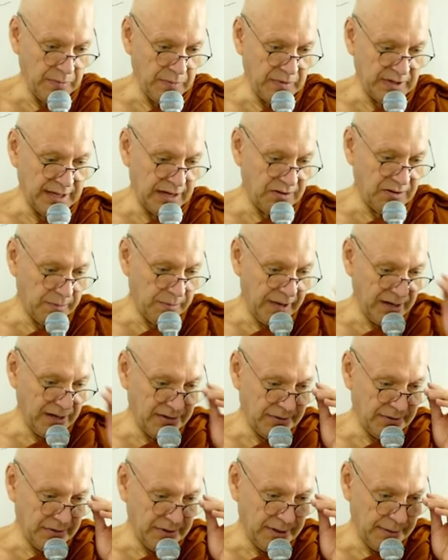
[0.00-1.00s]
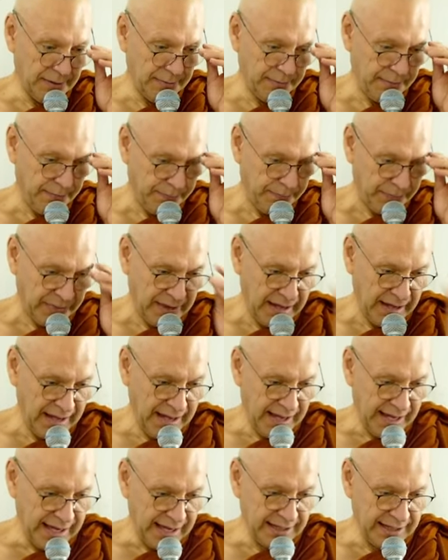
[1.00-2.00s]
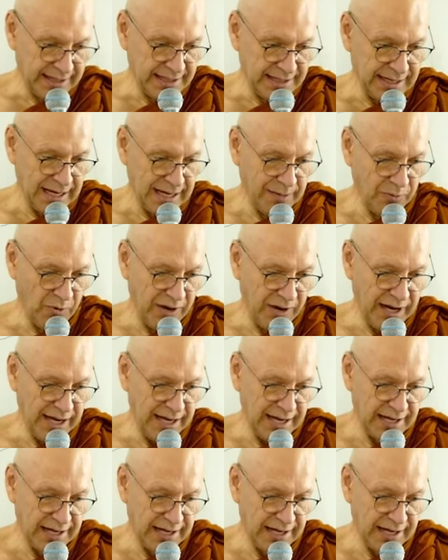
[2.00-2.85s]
detrimental. In the same way,